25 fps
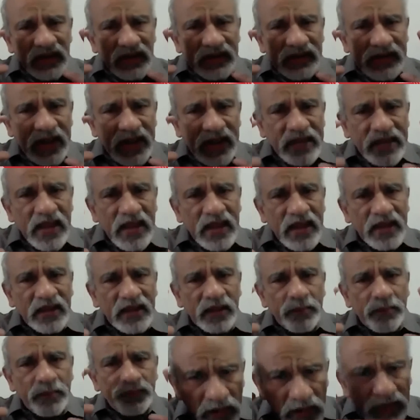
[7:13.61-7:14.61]

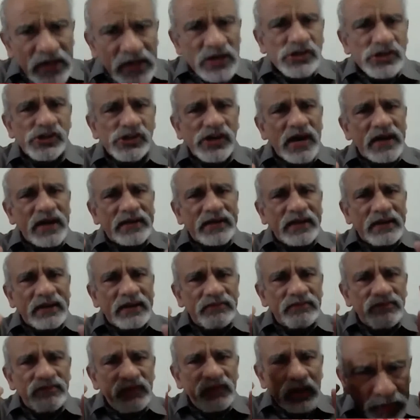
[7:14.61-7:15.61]
taking
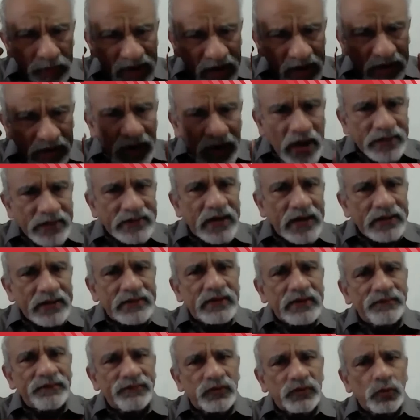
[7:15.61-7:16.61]
initiative, being
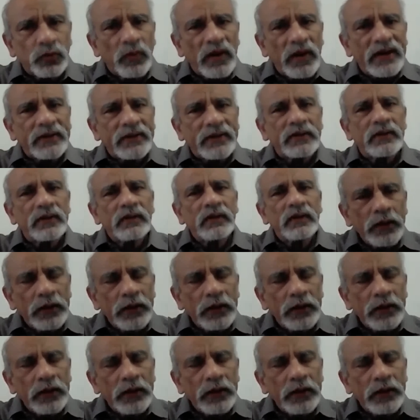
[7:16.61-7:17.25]
attentive to it,